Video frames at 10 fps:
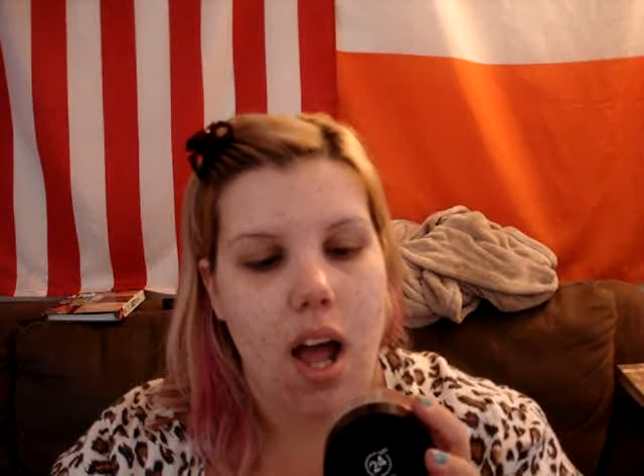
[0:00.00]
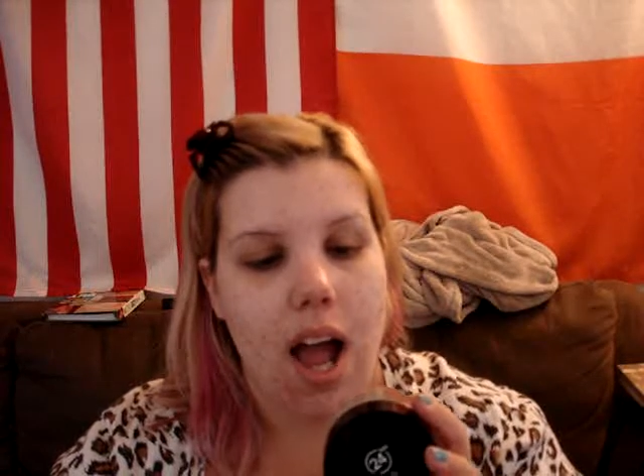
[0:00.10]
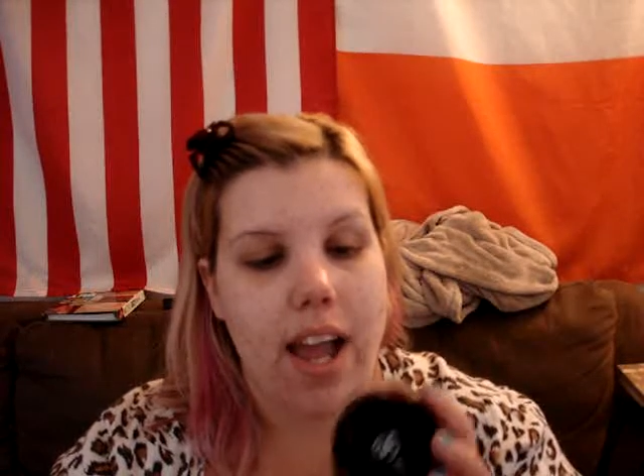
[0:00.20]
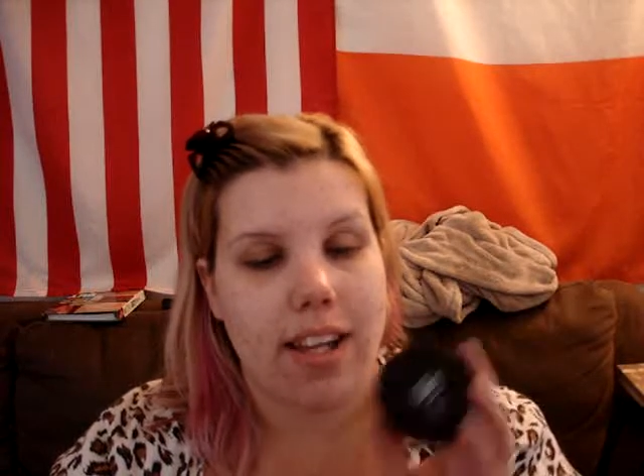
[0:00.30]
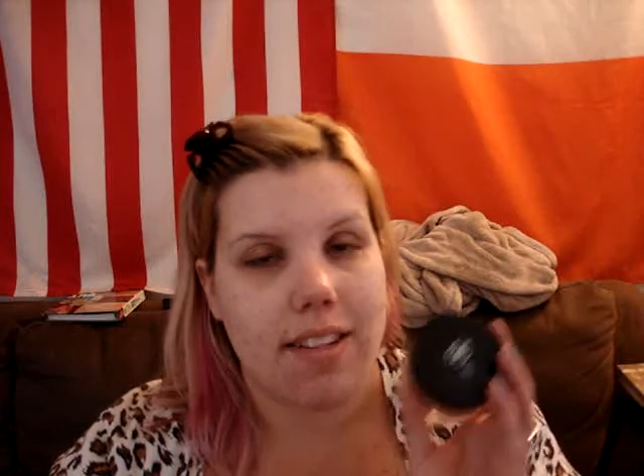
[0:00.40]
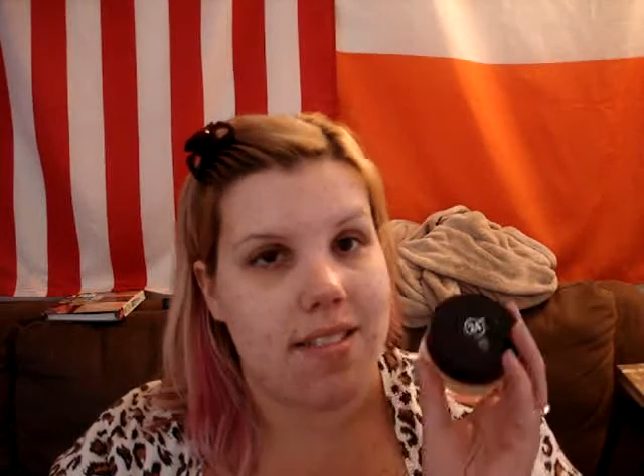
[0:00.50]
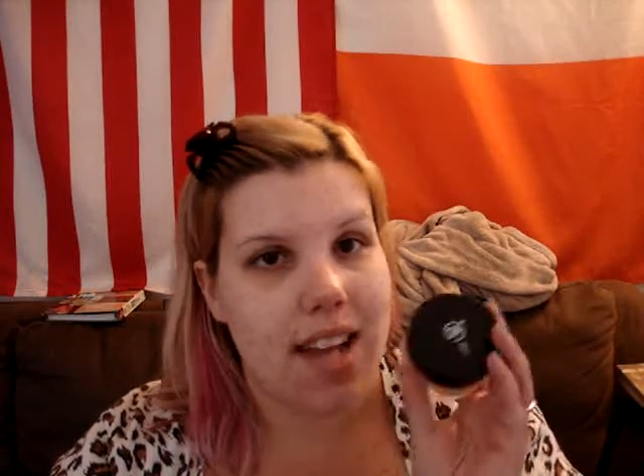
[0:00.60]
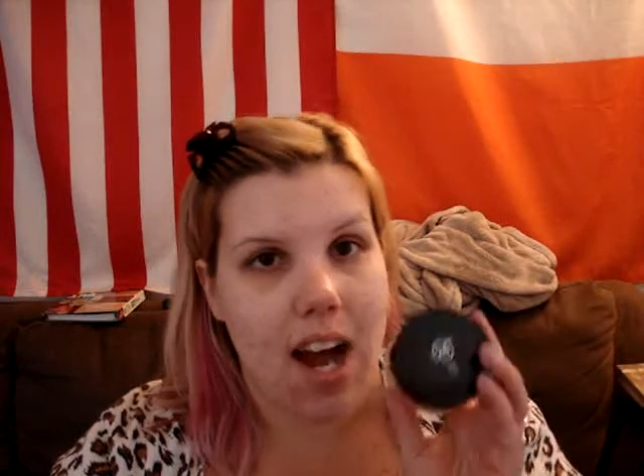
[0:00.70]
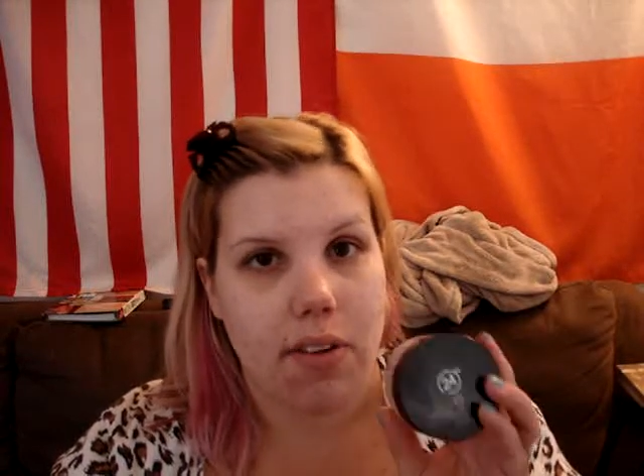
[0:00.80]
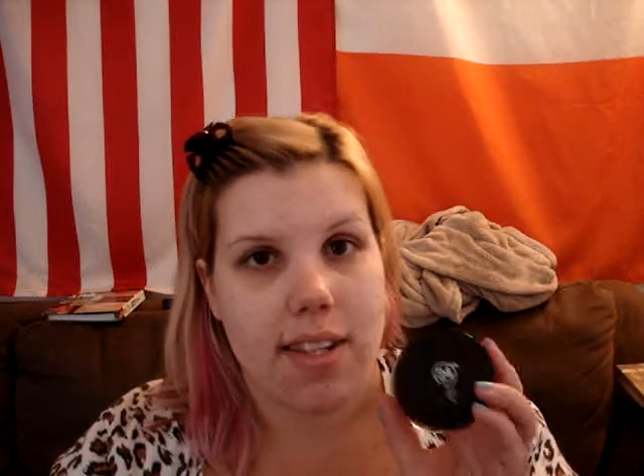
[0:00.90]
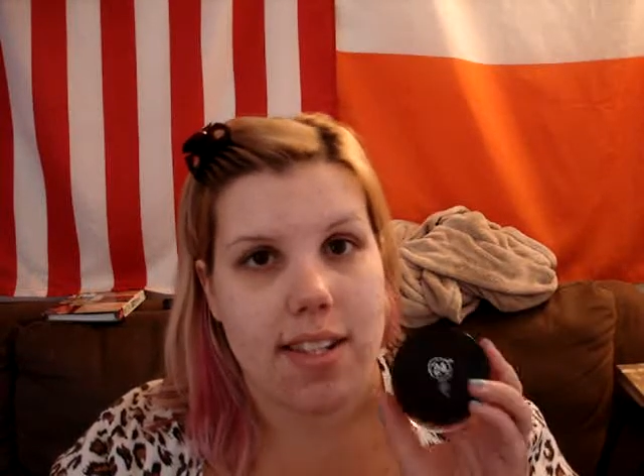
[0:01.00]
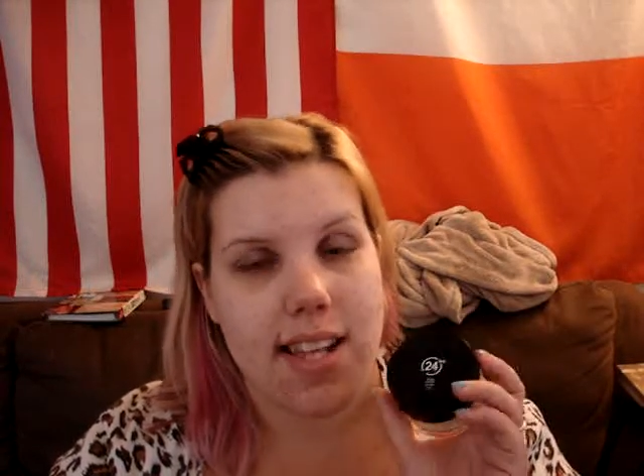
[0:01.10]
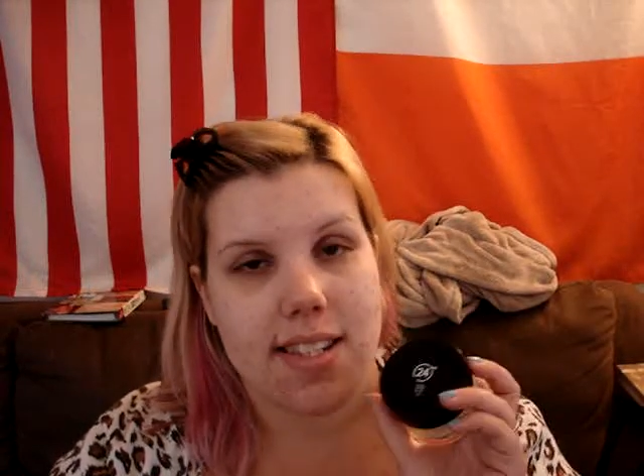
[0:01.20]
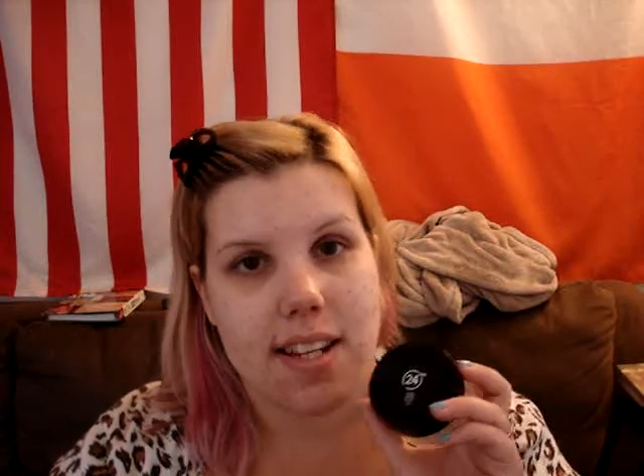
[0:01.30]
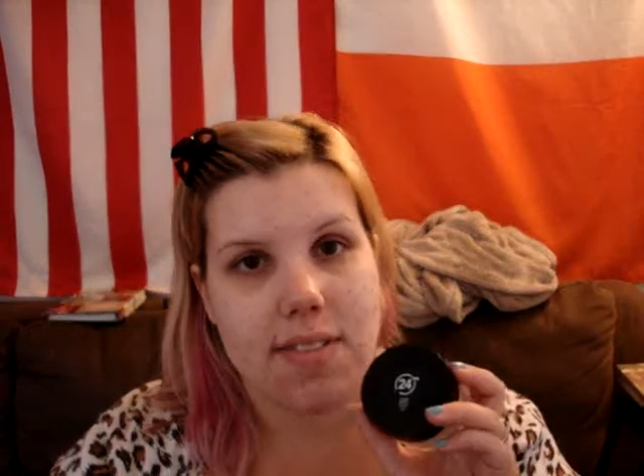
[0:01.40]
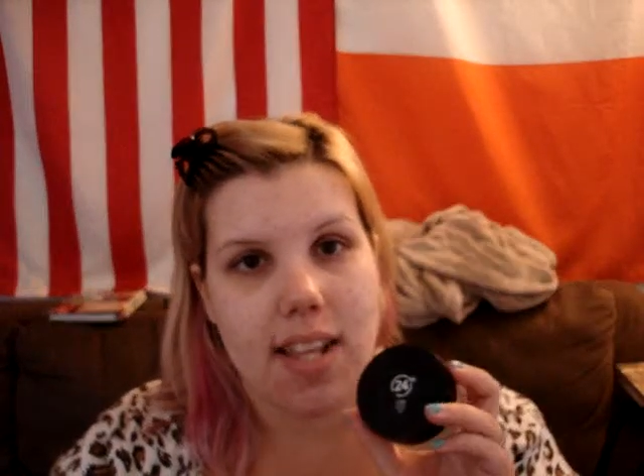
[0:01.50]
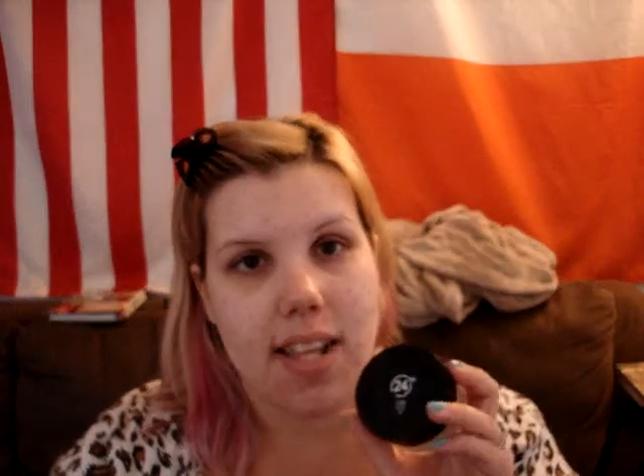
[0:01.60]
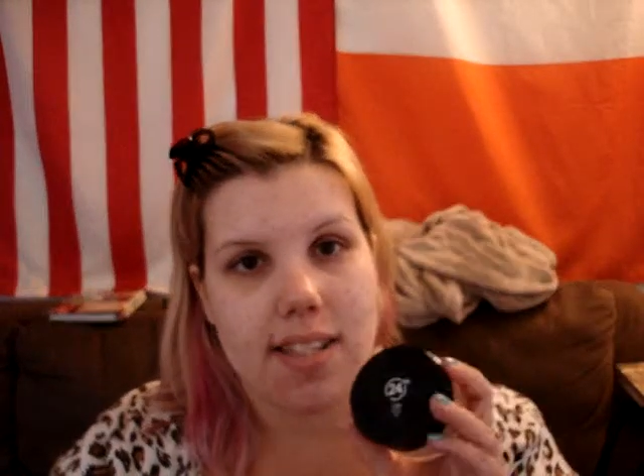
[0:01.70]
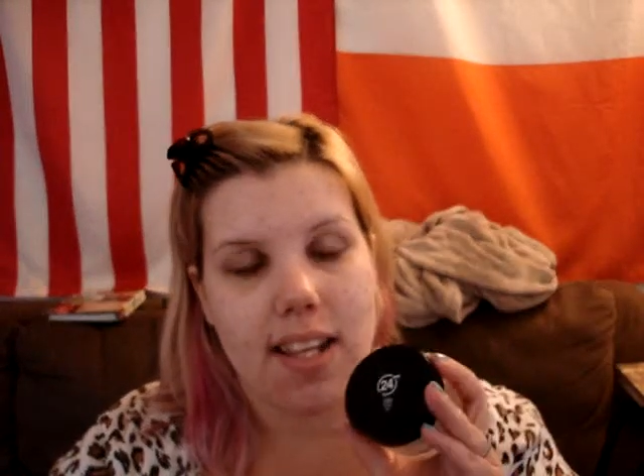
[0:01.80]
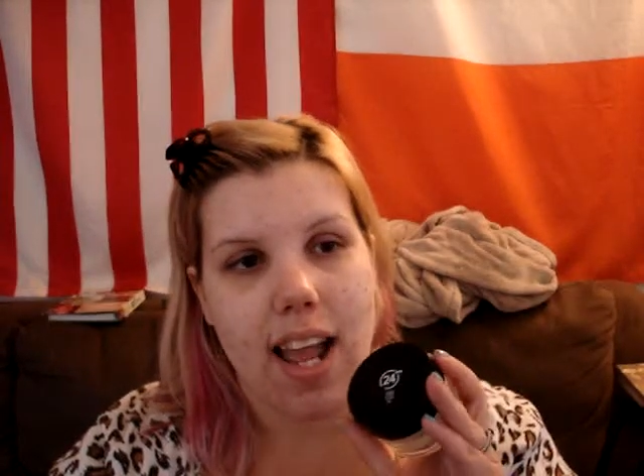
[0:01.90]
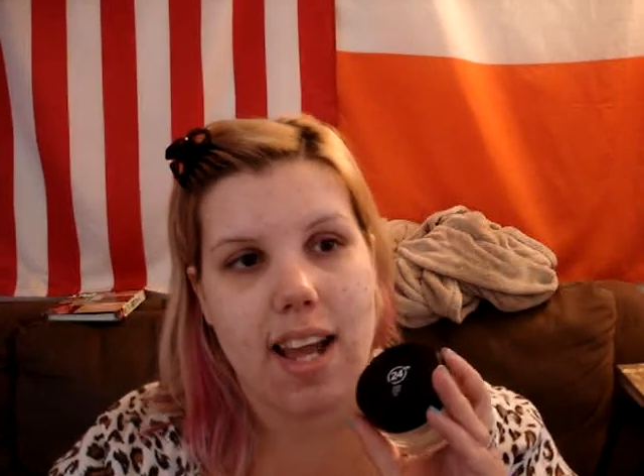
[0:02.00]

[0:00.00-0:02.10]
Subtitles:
I doubt this has enough salicylic